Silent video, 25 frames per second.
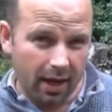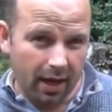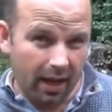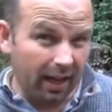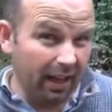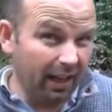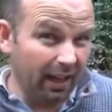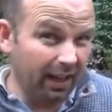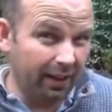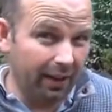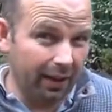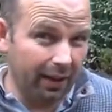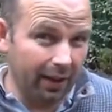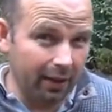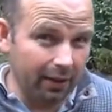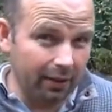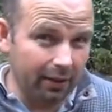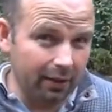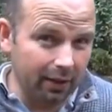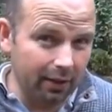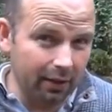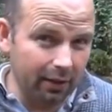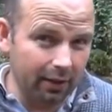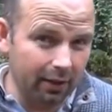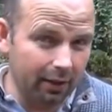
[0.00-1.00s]
I like the
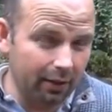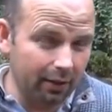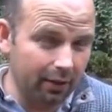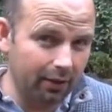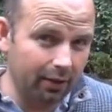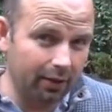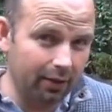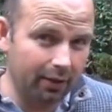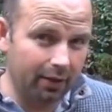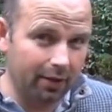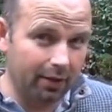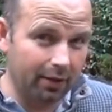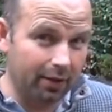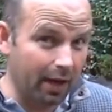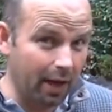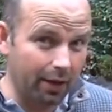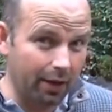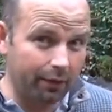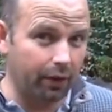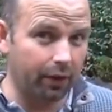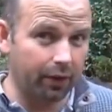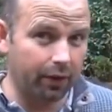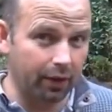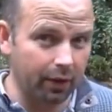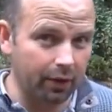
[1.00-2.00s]
idea that
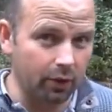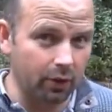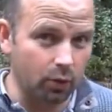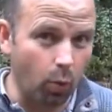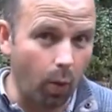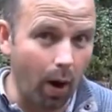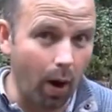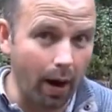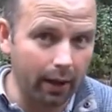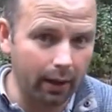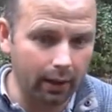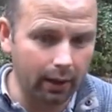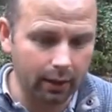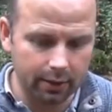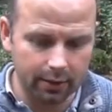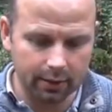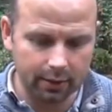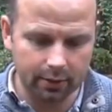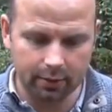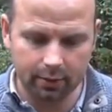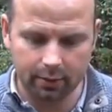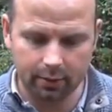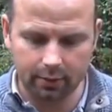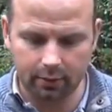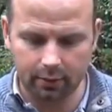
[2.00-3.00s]
everything is
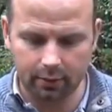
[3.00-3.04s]
wireless.